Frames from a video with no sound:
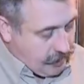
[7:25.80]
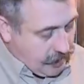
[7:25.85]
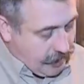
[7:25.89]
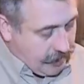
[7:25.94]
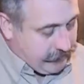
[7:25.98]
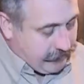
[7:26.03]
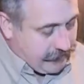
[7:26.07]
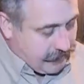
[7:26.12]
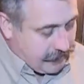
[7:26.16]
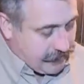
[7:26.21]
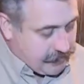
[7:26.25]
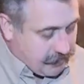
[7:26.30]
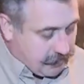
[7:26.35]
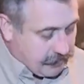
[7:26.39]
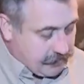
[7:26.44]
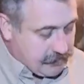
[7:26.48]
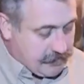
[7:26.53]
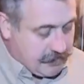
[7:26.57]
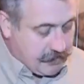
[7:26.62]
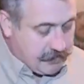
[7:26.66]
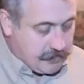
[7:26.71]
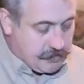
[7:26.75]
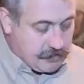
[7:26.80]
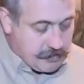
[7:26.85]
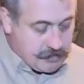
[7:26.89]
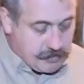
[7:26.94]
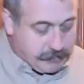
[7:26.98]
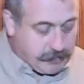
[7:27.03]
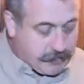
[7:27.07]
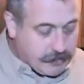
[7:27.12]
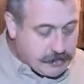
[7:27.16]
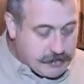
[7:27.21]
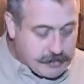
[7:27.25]
And that ties in to
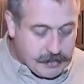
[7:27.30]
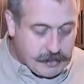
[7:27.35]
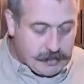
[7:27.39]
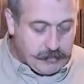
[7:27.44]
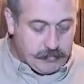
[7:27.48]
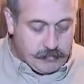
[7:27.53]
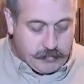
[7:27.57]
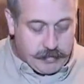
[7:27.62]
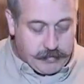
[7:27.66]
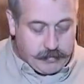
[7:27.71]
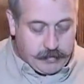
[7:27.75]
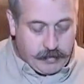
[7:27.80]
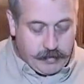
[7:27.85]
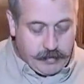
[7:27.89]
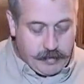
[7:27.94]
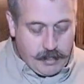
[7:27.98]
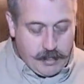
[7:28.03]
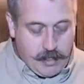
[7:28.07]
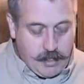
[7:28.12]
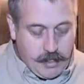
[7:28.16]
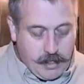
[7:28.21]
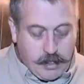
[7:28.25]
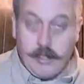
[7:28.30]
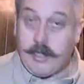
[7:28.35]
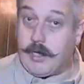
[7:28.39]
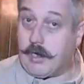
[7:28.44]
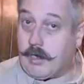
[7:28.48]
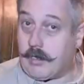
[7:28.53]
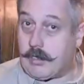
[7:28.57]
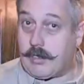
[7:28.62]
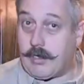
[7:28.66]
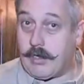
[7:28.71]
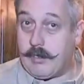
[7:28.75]
some extent with
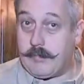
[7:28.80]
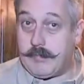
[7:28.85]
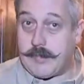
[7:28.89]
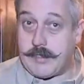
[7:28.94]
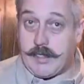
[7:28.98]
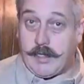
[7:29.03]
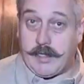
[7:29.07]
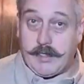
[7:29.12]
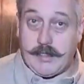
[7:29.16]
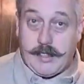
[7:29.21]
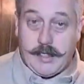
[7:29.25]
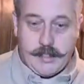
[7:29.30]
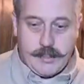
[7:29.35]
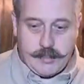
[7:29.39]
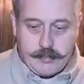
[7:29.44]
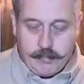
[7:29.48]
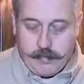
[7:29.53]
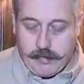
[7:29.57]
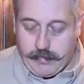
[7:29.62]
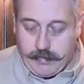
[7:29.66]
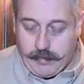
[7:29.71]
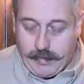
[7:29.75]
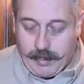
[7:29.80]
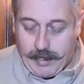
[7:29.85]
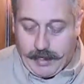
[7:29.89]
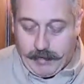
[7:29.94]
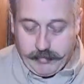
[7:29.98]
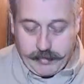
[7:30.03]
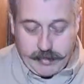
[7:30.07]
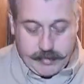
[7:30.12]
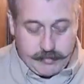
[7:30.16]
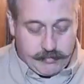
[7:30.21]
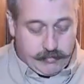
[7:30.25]
Colonel Cooper's ideas with
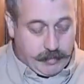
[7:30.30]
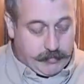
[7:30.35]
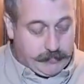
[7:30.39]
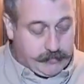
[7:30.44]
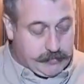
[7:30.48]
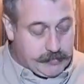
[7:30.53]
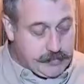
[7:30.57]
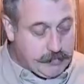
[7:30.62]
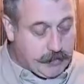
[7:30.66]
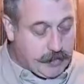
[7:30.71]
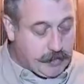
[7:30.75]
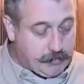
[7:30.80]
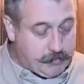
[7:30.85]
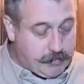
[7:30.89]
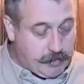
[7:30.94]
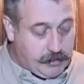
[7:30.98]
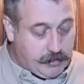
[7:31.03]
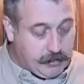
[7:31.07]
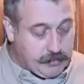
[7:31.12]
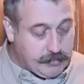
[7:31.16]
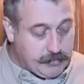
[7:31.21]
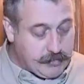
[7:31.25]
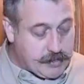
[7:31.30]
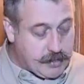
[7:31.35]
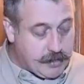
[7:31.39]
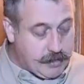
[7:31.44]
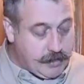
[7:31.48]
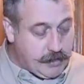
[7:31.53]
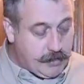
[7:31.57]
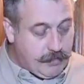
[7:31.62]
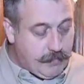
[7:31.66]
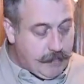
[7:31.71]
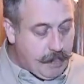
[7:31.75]
how these rifles might be used,
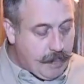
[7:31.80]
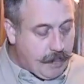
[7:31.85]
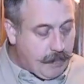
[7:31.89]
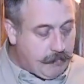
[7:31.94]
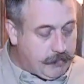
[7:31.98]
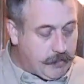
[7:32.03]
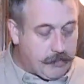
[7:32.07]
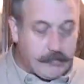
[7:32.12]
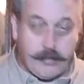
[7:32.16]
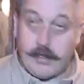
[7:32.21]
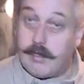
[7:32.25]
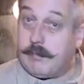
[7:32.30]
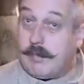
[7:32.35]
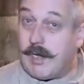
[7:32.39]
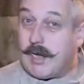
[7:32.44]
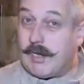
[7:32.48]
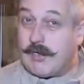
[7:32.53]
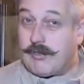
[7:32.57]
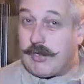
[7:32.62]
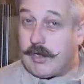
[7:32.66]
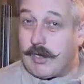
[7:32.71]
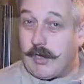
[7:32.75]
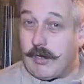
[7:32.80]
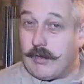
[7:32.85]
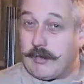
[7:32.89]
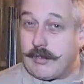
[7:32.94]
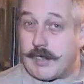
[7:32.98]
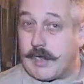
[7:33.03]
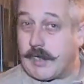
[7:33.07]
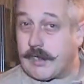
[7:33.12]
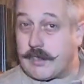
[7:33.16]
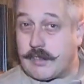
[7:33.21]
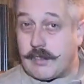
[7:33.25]
both in a military
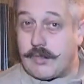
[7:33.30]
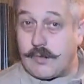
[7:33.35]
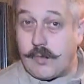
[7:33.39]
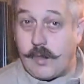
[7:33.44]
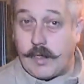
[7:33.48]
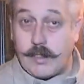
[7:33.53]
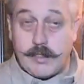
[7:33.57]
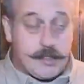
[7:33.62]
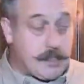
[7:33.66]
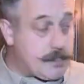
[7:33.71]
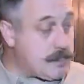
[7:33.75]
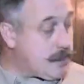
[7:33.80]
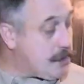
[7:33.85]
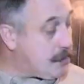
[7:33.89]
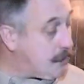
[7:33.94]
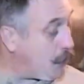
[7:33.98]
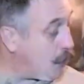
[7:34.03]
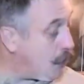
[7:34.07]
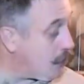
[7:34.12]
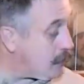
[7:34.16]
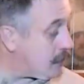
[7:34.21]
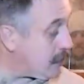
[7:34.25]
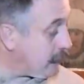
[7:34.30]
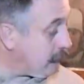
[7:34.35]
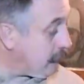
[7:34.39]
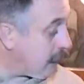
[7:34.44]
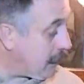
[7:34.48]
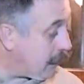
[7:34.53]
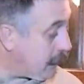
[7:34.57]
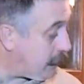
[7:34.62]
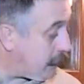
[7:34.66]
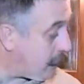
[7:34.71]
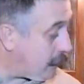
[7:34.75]
context as well as a sporting
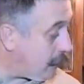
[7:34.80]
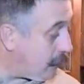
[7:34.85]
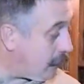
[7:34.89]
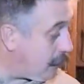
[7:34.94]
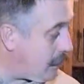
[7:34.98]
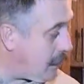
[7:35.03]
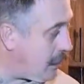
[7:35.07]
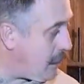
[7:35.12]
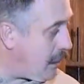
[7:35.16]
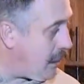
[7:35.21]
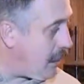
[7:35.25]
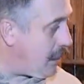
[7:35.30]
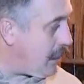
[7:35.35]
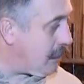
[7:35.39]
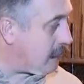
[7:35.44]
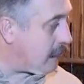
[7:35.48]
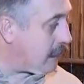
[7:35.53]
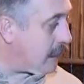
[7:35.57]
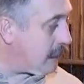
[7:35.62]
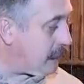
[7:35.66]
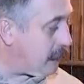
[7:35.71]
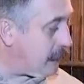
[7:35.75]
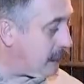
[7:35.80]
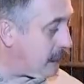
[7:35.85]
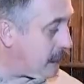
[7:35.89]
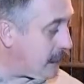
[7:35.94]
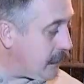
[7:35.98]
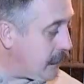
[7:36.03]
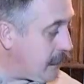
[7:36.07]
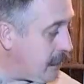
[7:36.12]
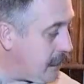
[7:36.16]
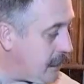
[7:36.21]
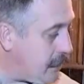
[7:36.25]
rifle or a rifle for
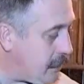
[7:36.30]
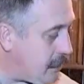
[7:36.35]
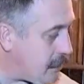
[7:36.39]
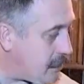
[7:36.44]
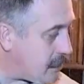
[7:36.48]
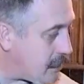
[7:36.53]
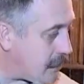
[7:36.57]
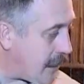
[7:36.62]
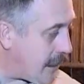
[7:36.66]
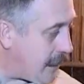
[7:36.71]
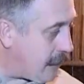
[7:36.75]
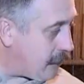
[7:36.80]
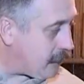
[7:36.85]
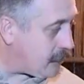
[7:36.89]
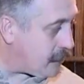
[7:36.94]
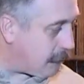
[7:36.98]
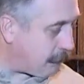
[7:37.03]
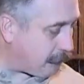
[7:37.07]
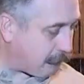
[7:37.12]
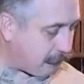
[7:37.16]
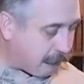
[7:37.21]
the Scout.